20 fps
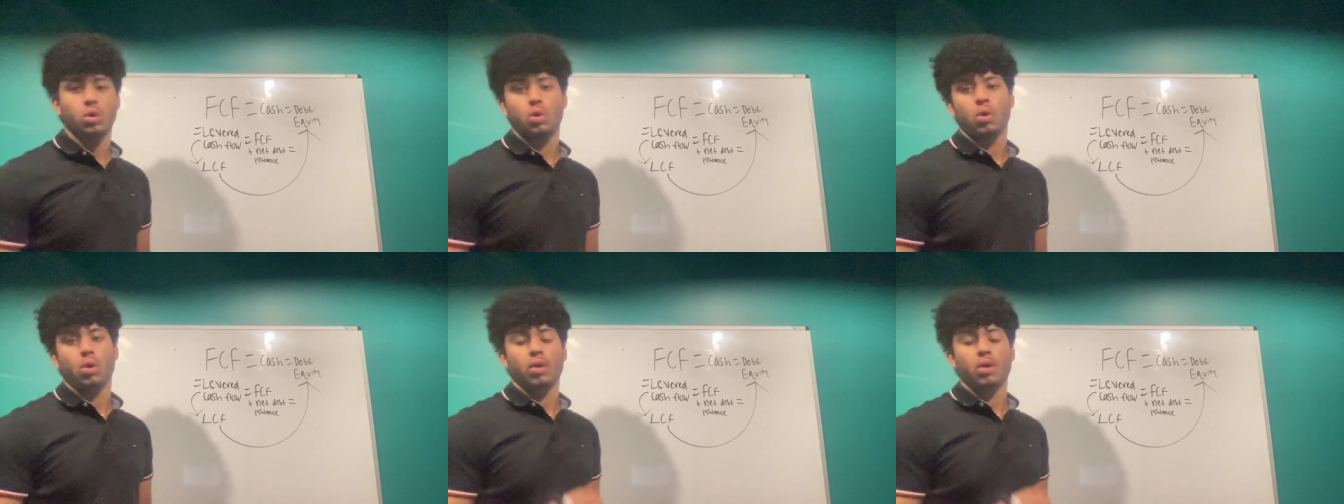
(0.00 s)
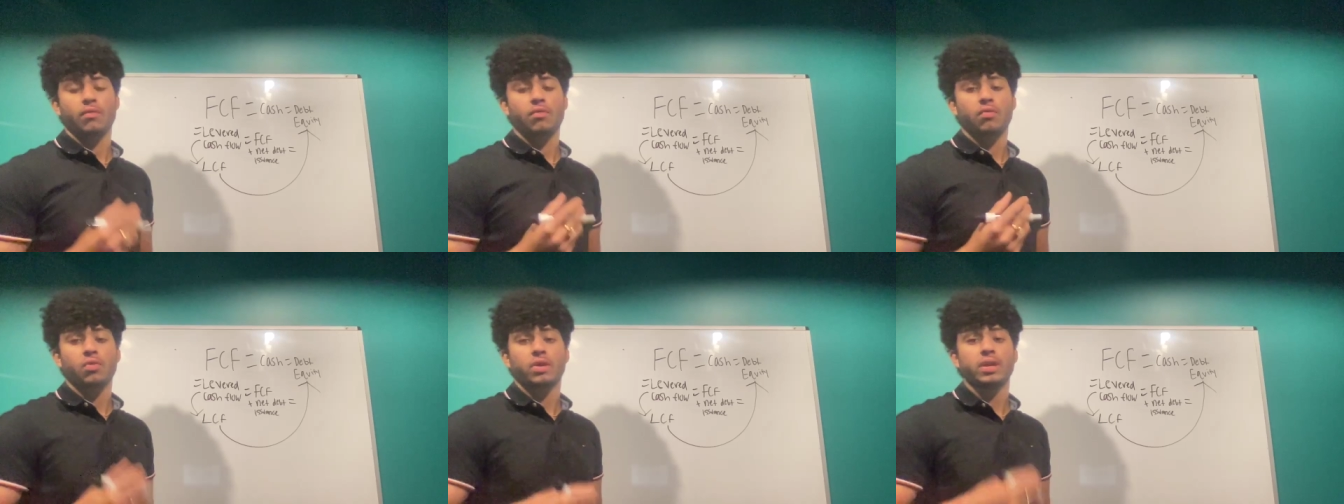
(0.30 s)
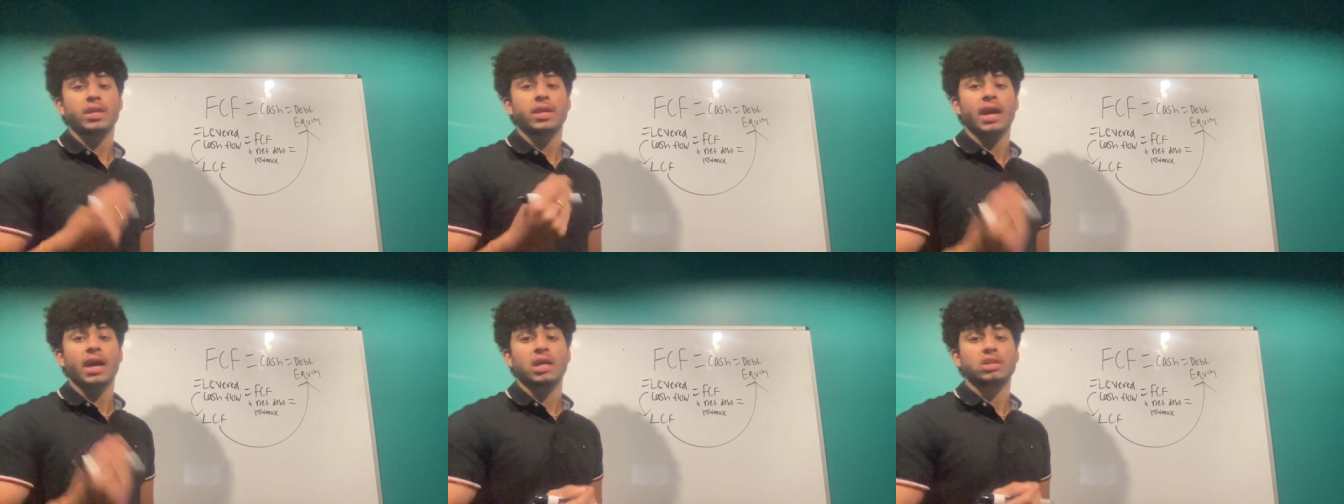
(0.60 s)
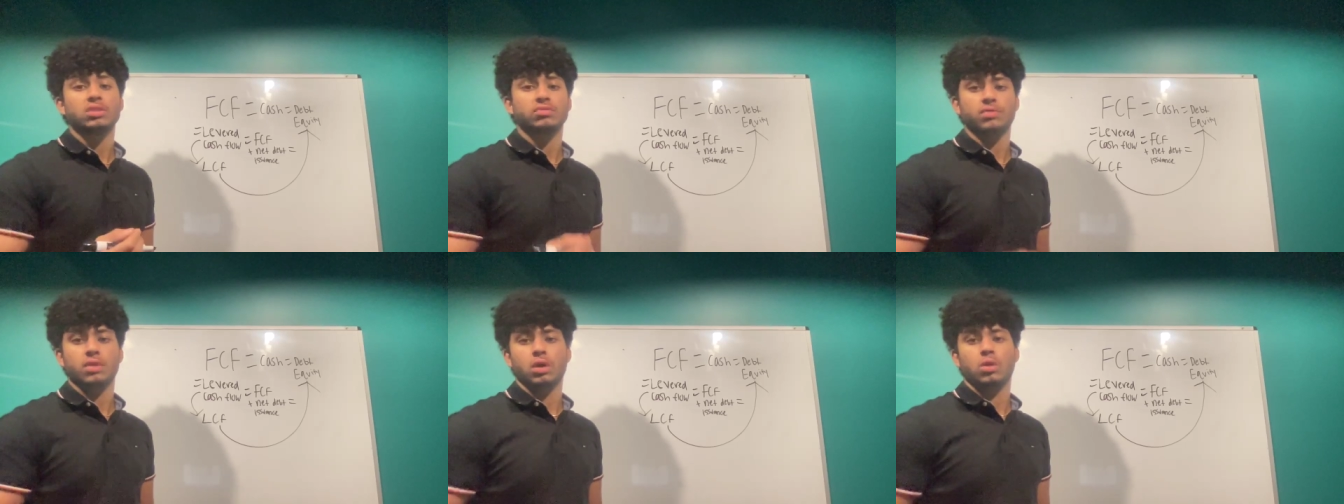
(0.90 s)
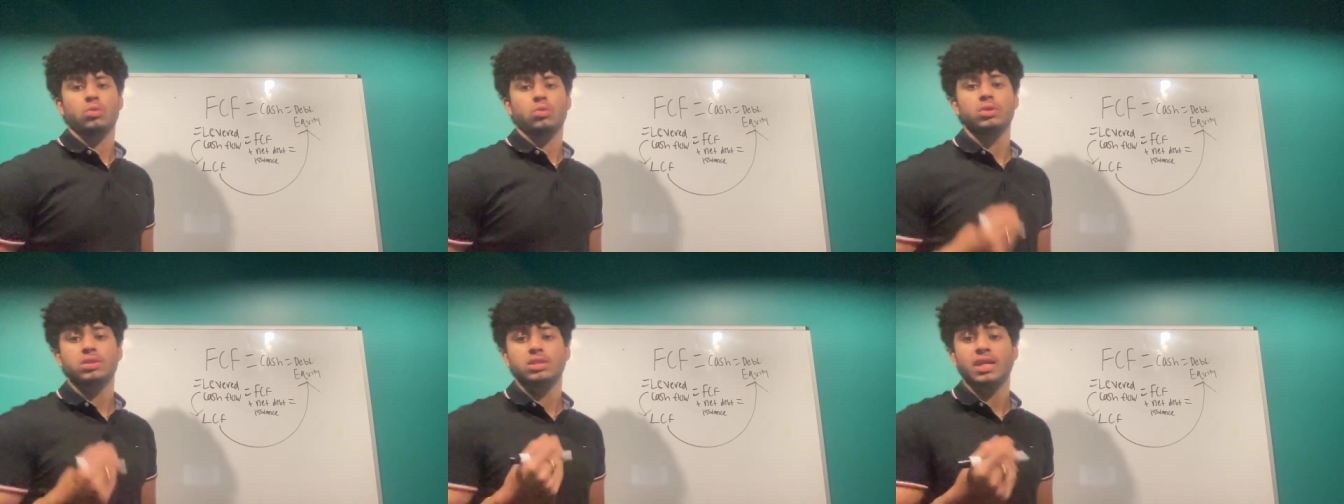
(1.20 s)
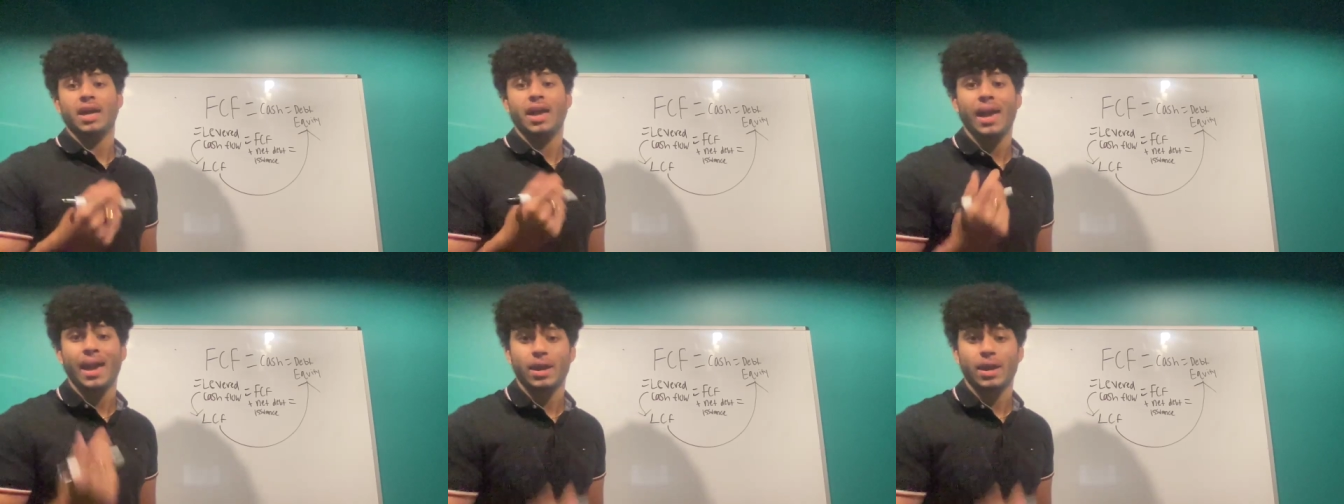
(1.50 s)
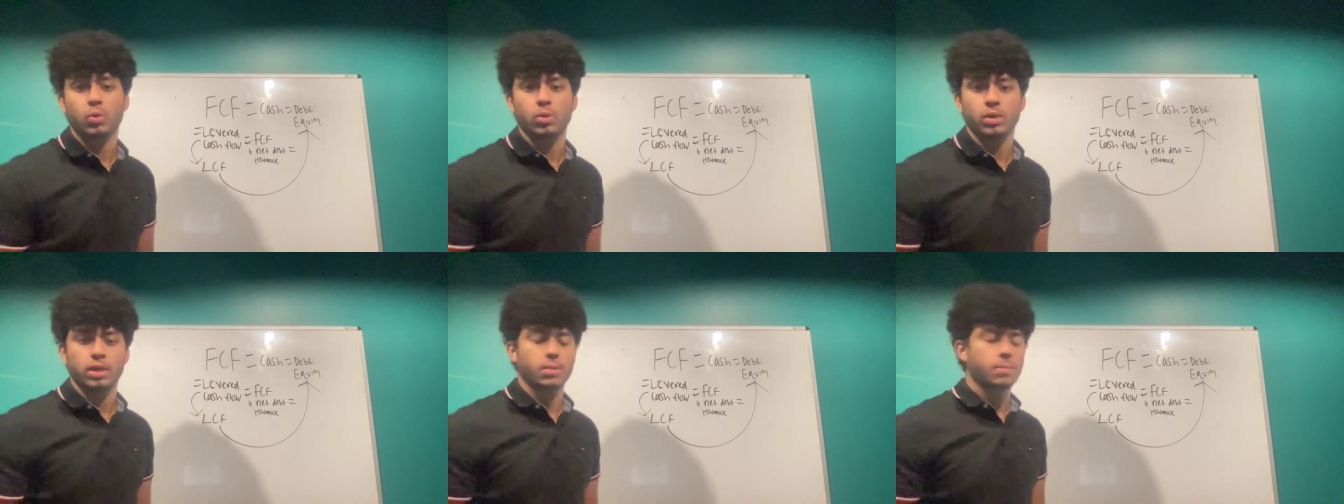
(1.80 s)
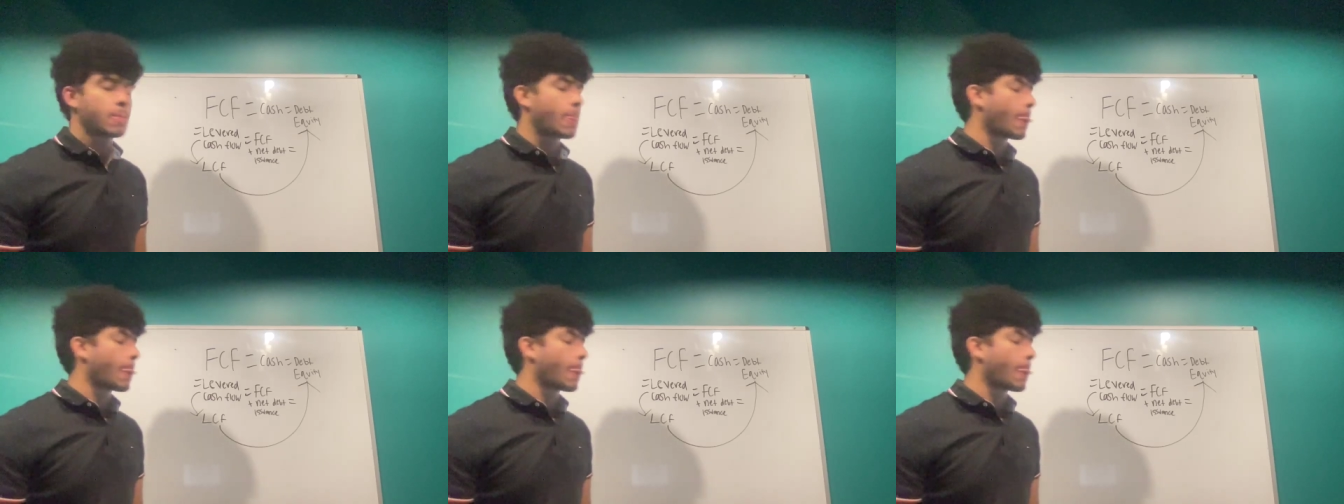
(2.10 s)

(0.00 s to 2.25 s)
or free cash flow to equity.